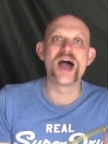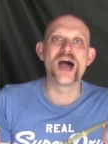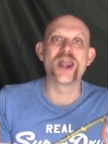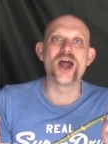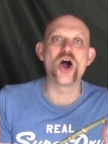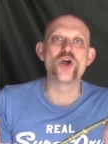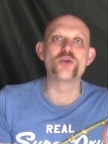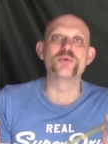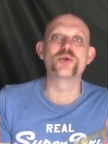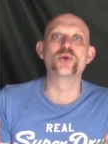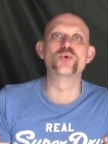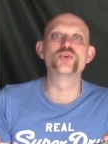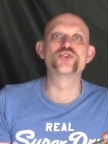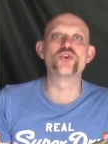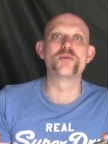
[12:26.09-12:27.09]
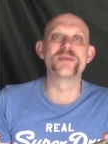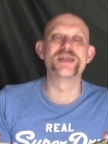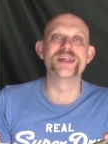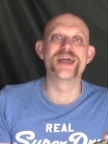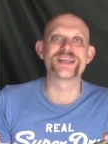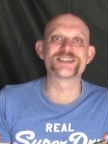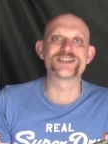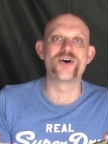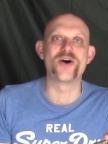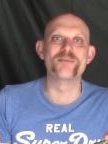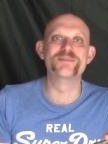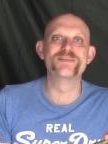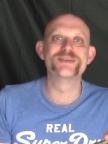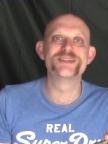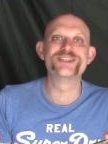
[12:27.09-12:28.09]
And I hope you'll all join me next
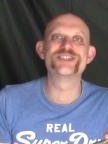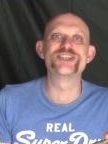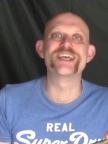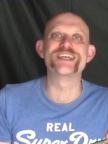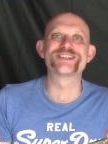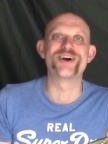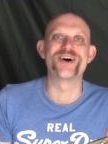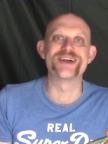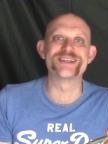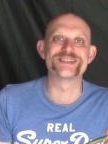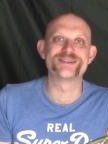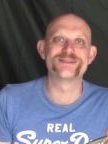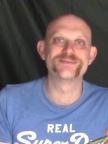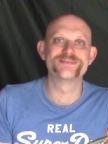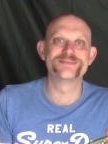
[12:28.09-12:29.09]
time. Cheers, guys.